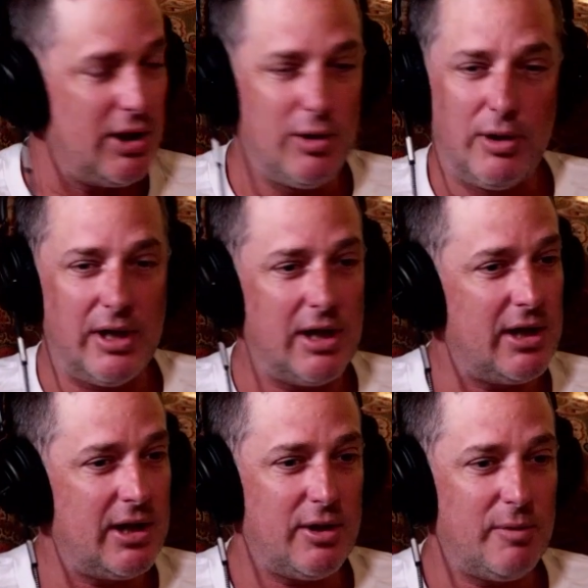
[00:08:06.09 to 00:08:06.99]
can get
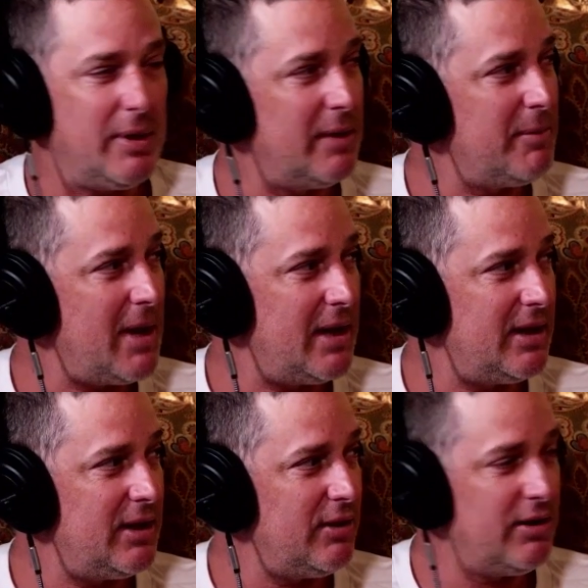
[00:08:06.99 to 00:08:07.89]
another big man in
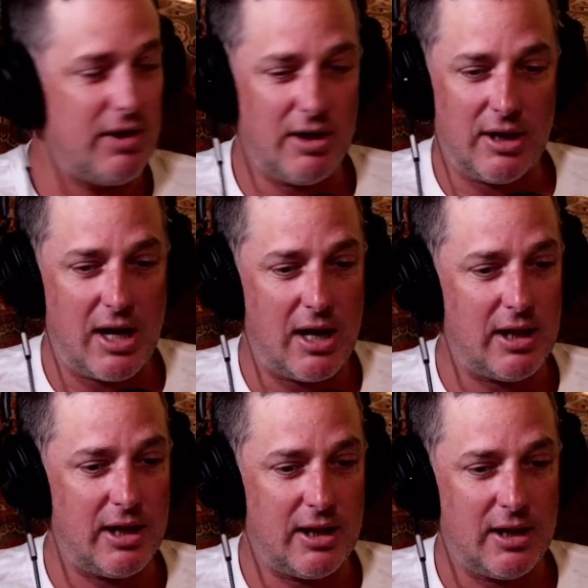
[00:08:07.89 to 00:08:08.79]
here, a young guy,